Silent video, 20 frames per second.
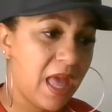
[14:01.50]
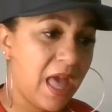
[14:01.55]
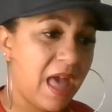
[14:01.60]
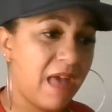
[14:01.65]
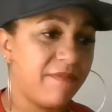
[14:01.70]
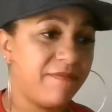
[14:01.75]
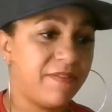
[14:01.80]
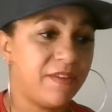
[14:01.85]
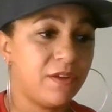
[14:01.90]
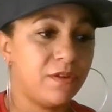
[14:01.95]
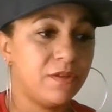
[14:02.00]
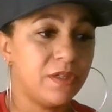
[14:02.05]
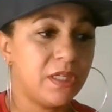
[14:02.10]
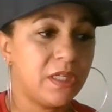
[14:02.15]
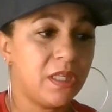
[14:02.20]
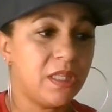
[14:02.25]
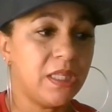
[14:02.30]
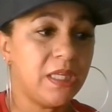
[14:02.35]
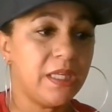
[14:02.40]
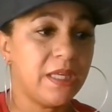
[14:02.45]
I feel
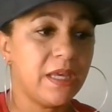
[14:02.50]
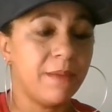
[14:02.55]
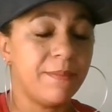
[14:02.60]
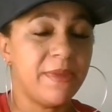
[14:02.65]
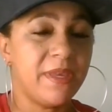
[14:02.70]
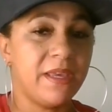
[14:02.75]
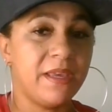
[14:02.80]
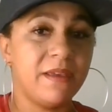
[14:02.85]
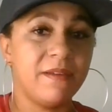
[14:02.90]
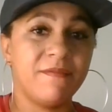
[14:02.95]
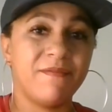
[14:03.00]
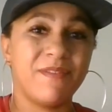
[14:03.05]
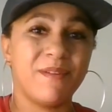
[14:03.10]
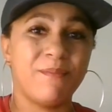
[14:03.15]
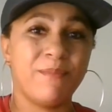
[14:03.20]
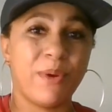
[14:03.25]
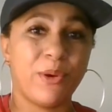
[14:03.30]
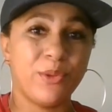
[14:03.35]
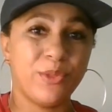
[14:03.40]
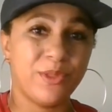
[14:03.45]
healing coming in for
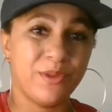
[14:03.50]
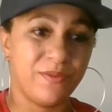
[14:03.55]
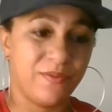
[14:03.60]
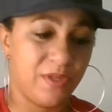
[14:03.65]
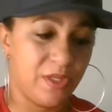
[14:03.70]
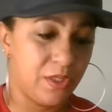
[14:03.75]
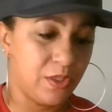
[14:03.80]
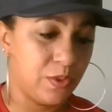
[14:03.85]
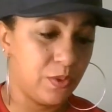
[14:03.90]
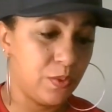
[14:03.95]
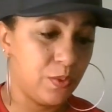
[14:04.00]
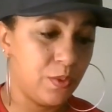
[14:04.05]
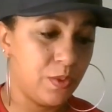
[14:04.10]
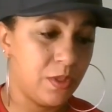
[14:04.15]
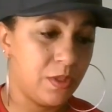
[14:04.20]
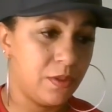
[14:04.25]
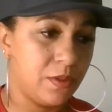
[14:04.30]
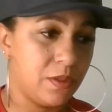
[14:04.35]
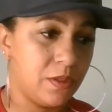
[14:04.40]
both of you.